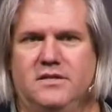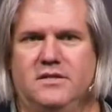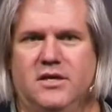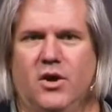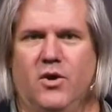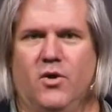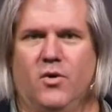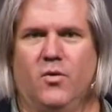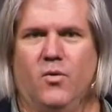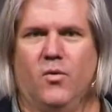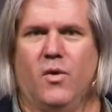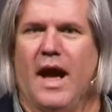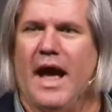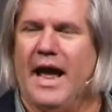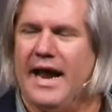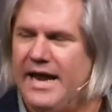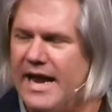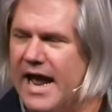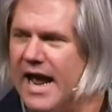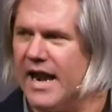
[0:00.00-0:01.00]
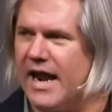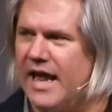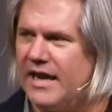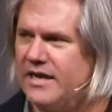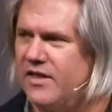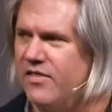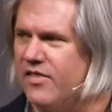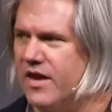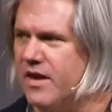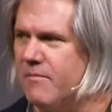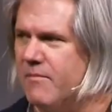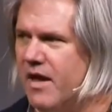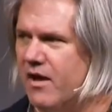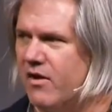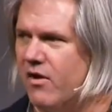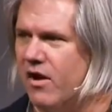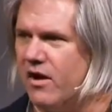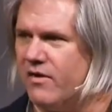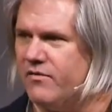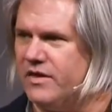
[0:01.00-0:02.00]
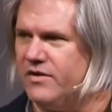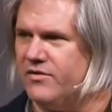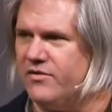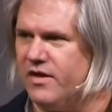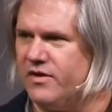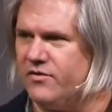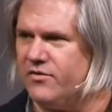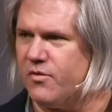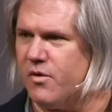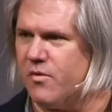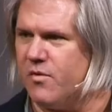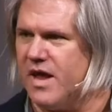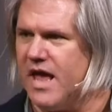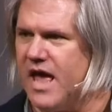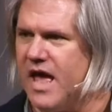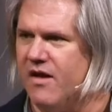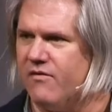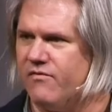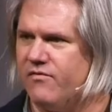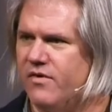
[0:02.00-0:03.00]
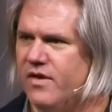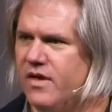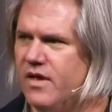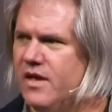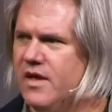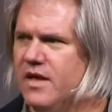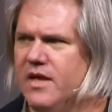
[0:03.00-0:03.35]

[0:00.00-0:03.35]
So I like to think about all of these things where we have